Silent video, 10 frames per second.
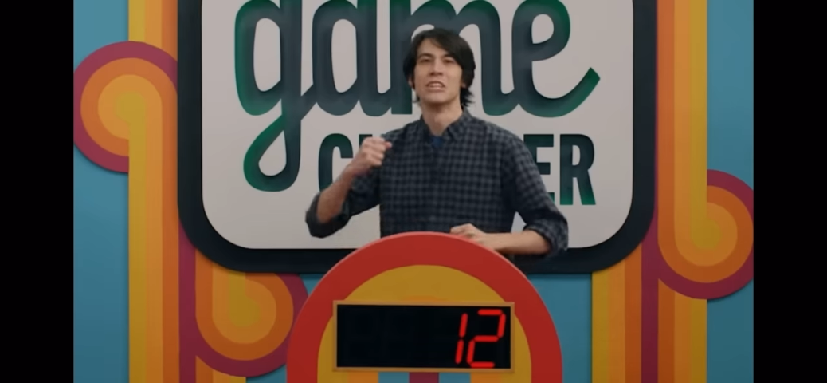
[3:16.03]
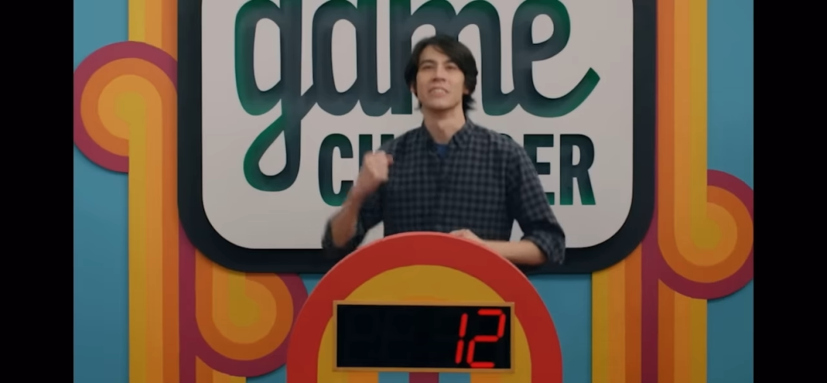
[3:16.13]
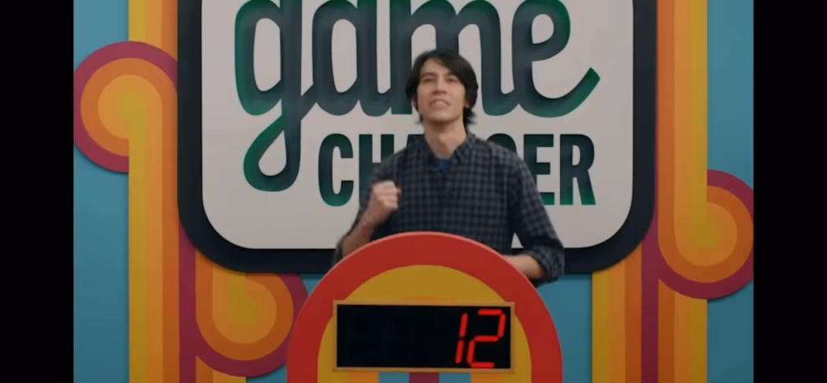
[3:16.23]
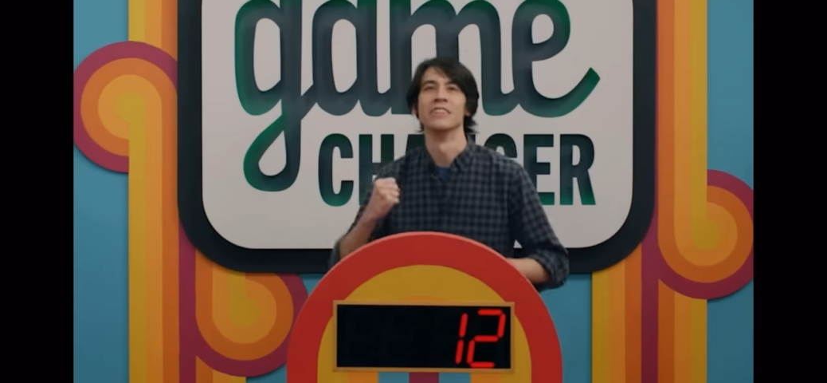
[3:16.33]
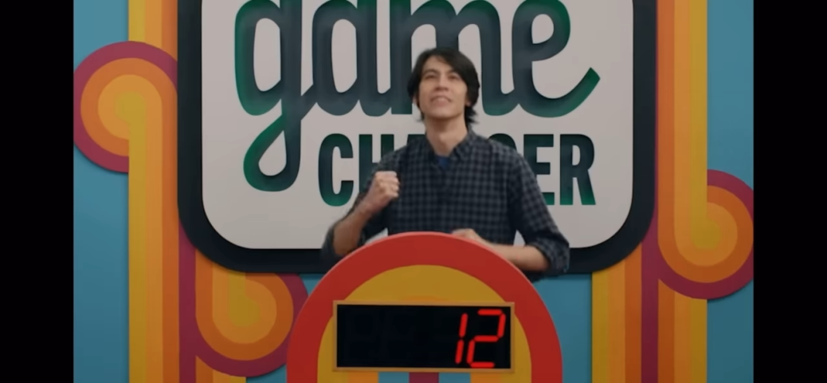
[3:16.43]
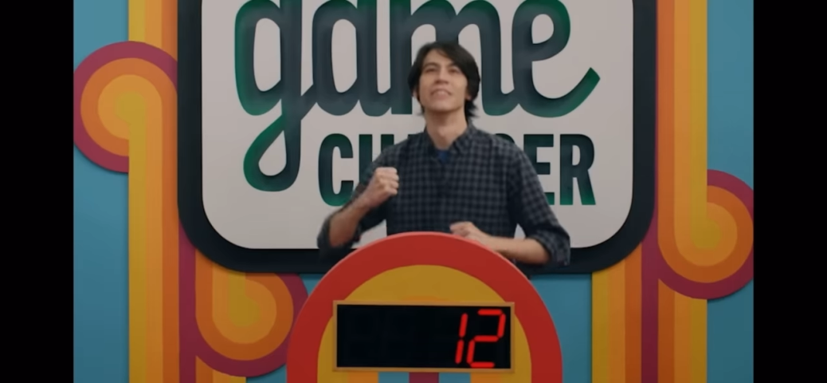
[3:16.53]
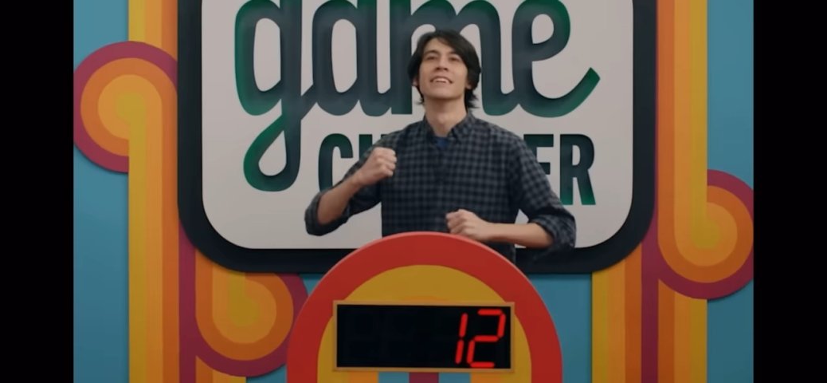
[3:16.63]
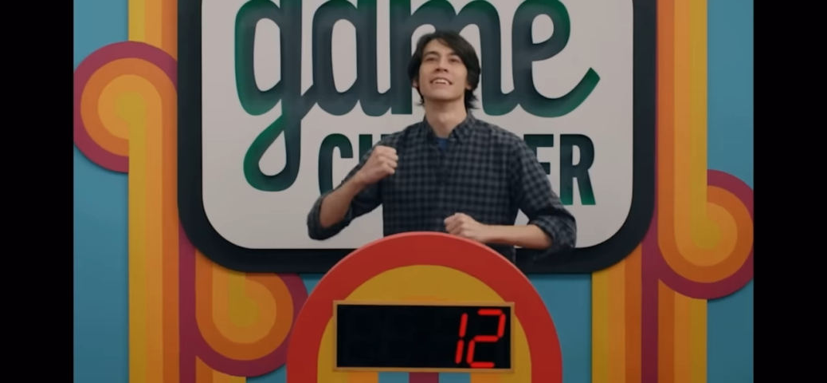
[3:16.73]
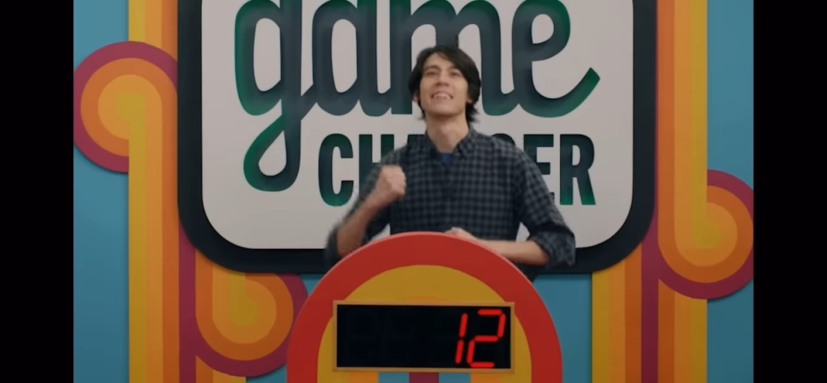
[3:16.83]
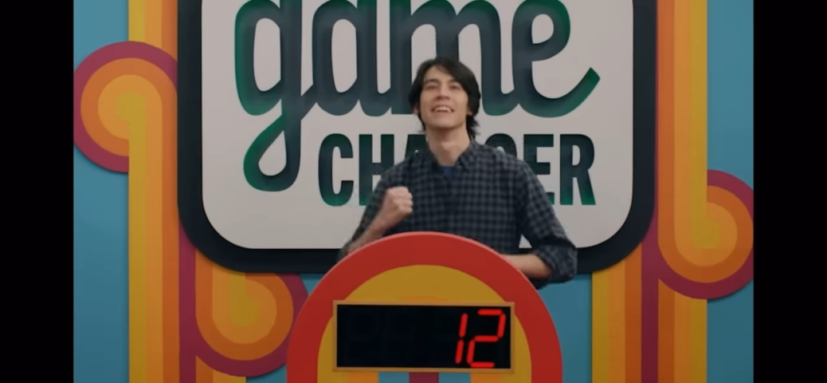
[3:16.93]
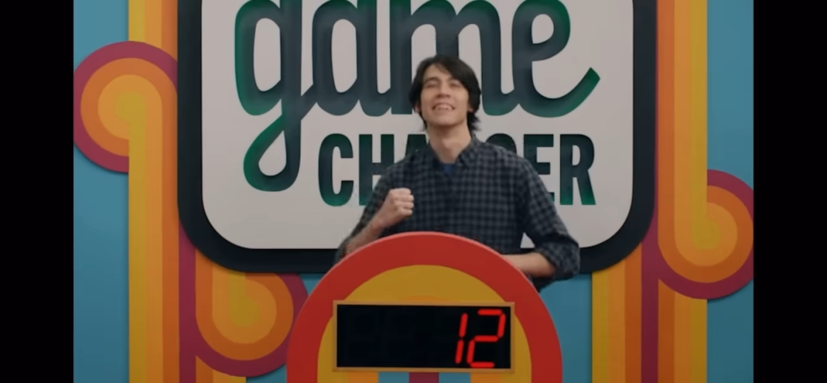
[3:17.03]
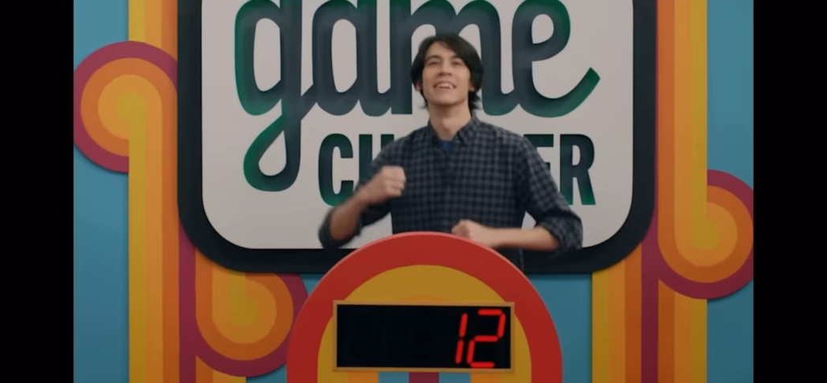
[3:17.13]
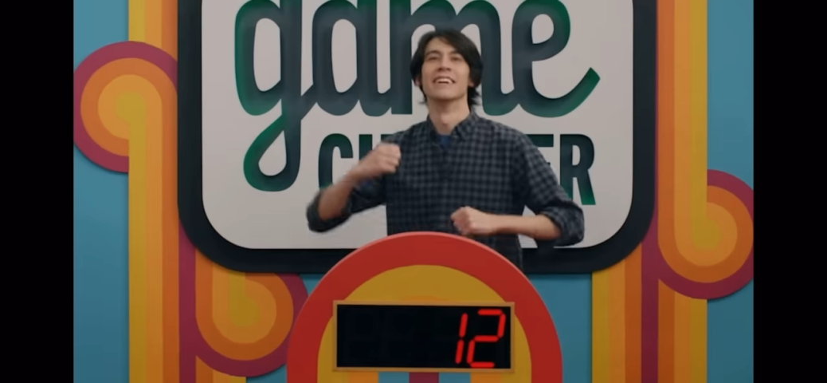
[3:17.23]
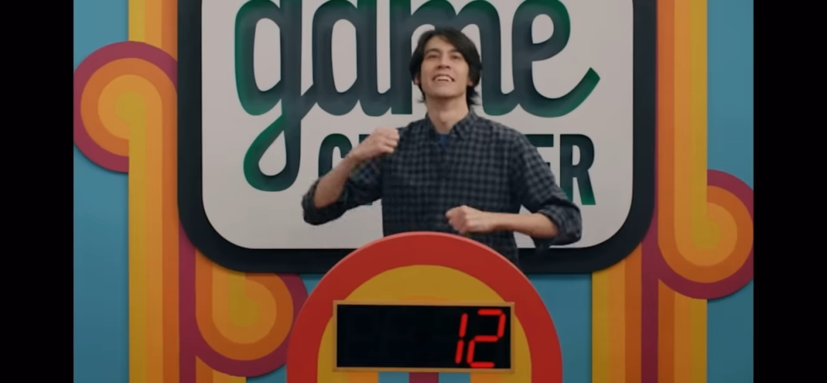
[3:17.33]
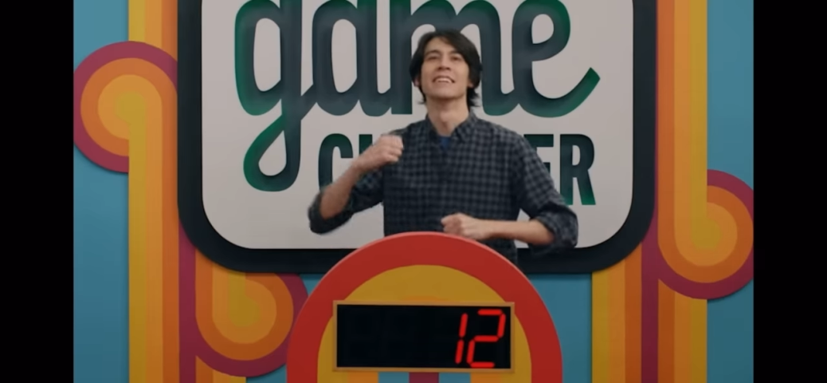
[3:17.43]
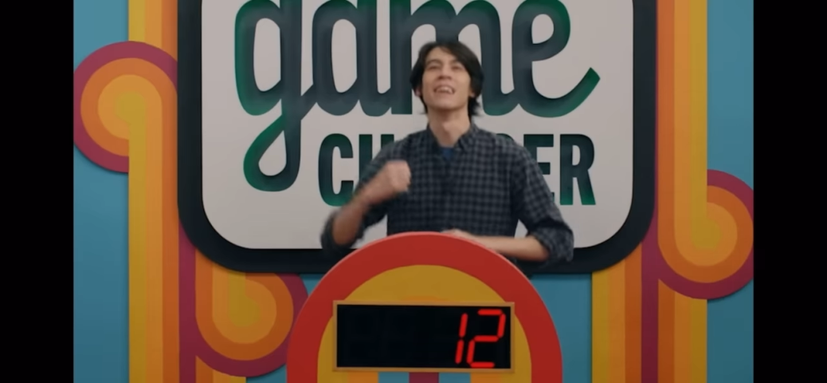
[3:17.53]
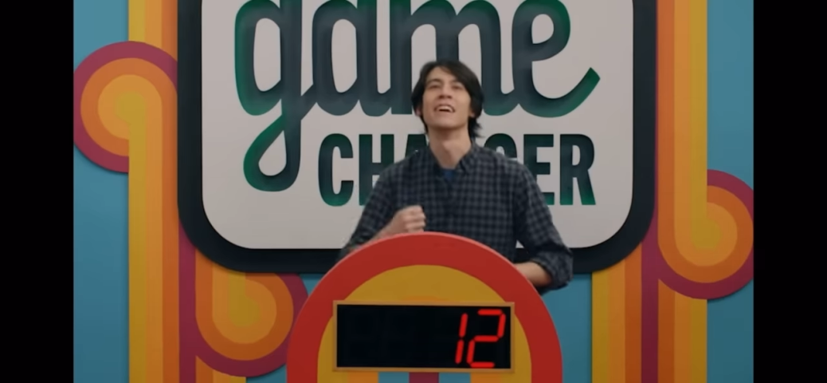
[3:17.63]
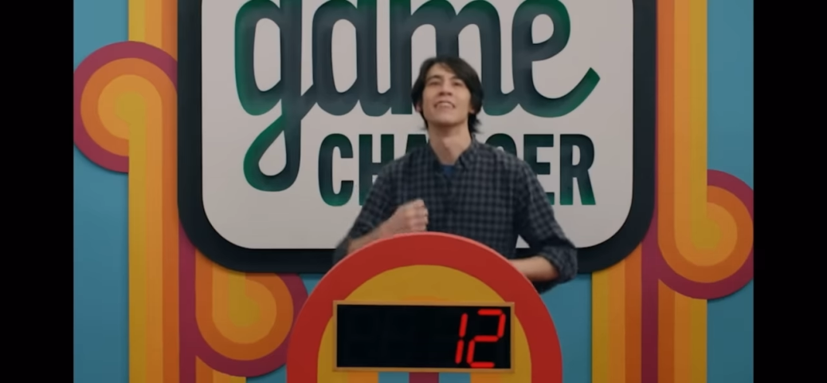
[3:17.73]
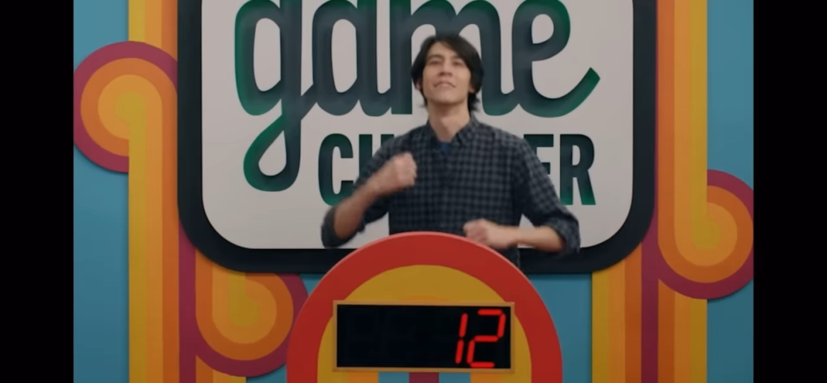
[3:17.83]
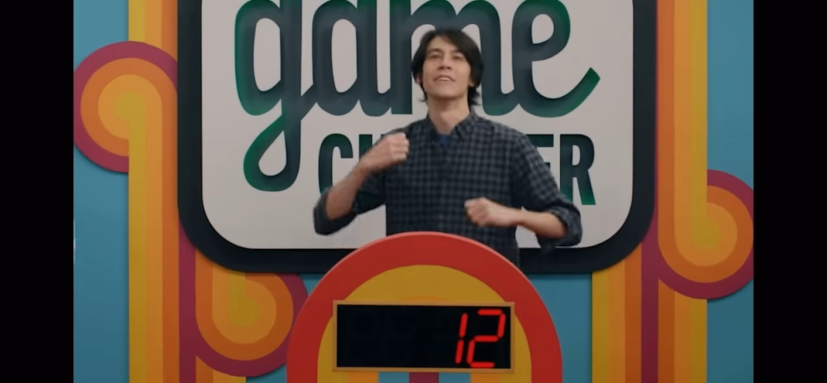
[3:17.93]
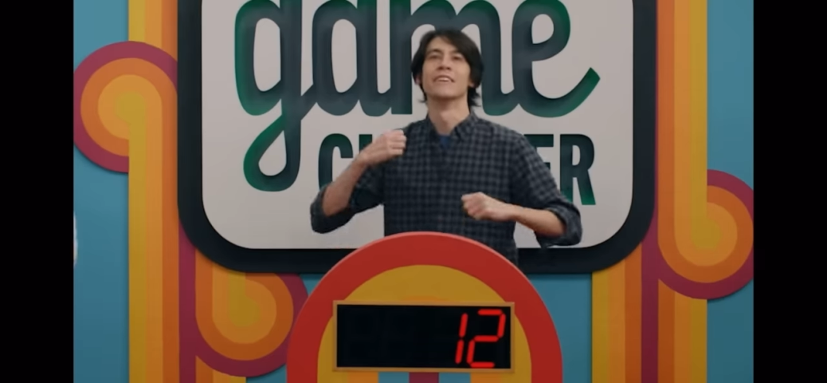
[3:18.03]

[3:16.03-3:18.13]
You're gonna love